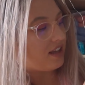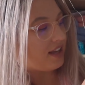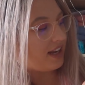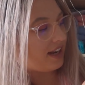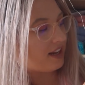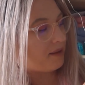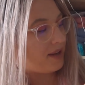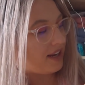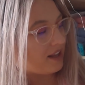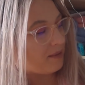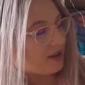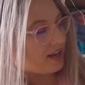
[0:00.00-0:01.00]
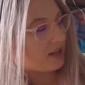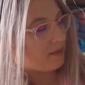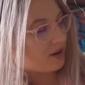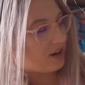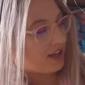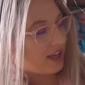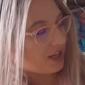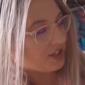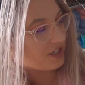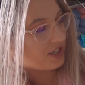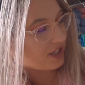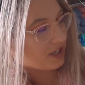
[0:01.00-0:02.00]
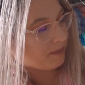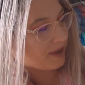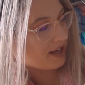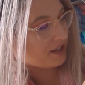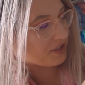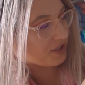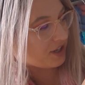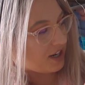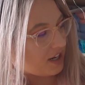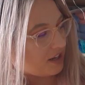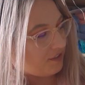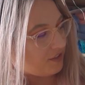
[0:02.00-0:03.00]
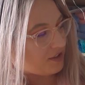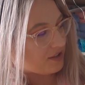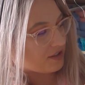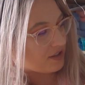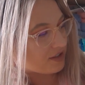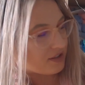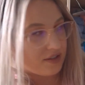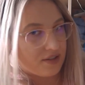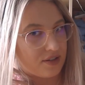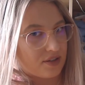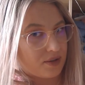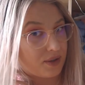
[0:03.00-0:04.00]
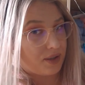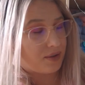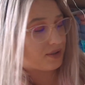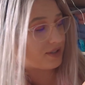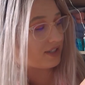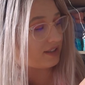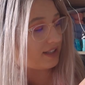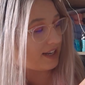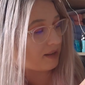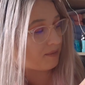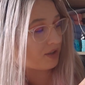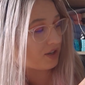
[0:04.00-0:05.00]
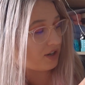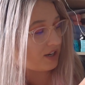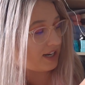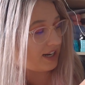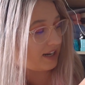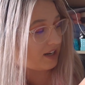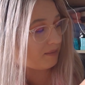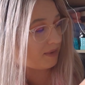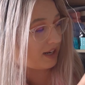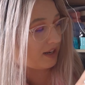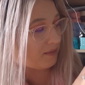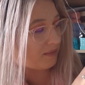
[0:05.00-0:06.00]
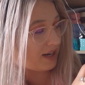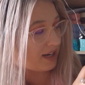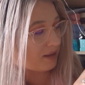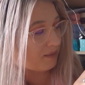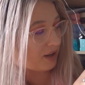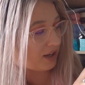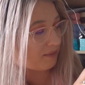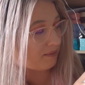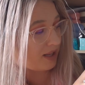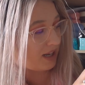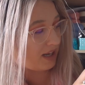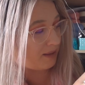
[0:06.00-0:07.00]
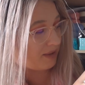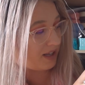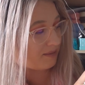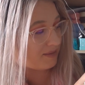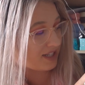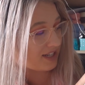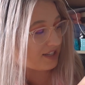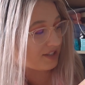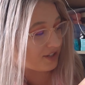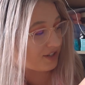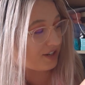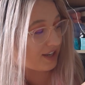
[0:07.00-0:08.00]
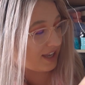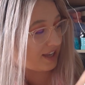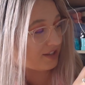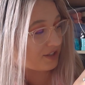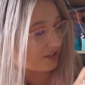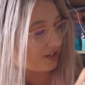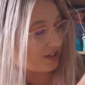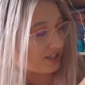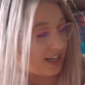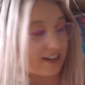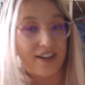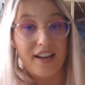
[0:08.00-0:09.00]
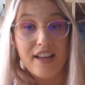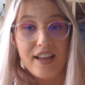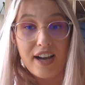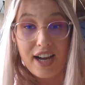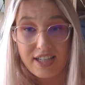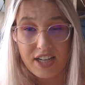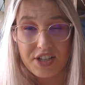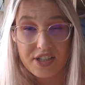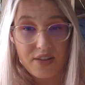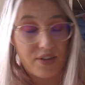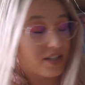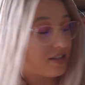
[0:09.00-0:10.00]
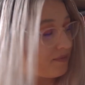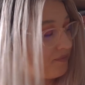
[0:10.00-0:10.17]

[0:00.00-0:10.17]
eeny, meeny, miny, mo, catch a tiger by its toe. If it squeals, let him go. Eeny, meeny, miny, mo. My mom says to count to 10. I teach you sevens.